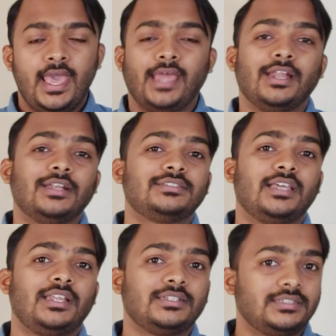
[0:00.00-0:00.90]
and
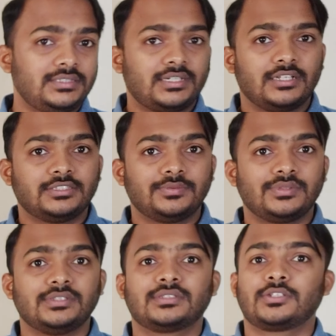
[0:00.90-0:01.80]
understanding this concept
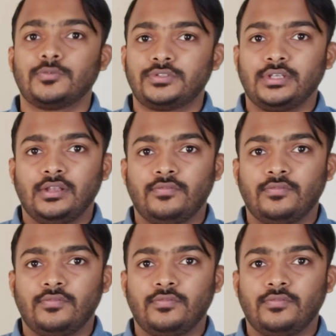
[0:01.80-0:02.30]
is crucial